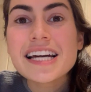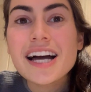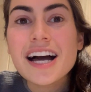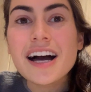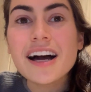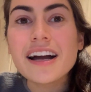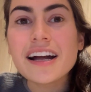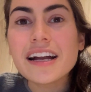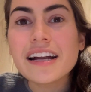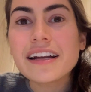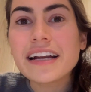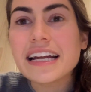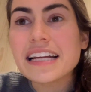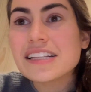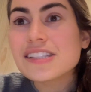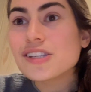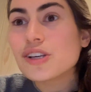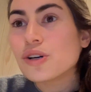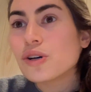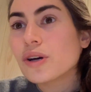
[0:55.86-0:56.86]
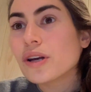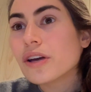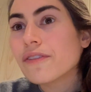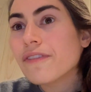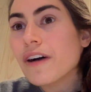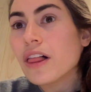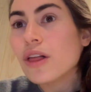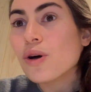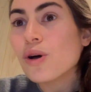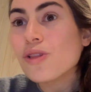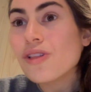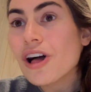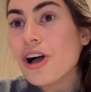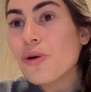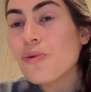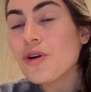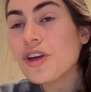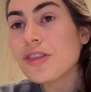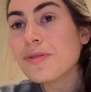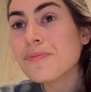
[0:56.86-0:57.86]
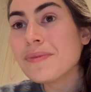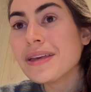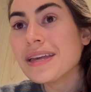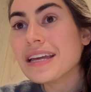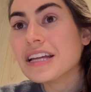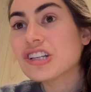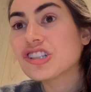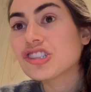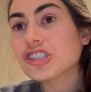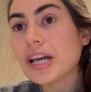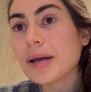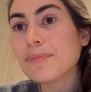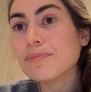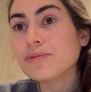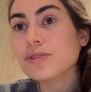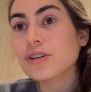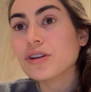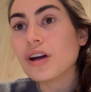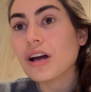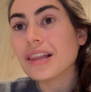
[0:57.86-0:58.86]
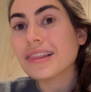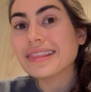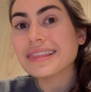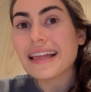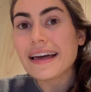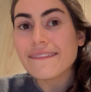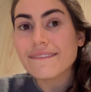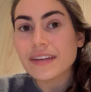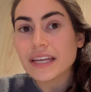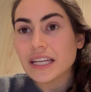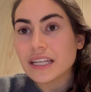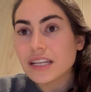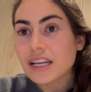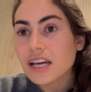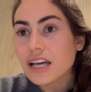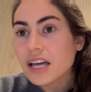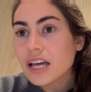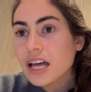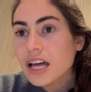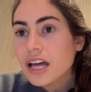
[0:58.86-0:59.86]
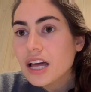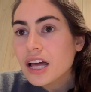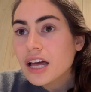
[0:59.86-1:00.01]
All right, so follow along with me in chapter 11,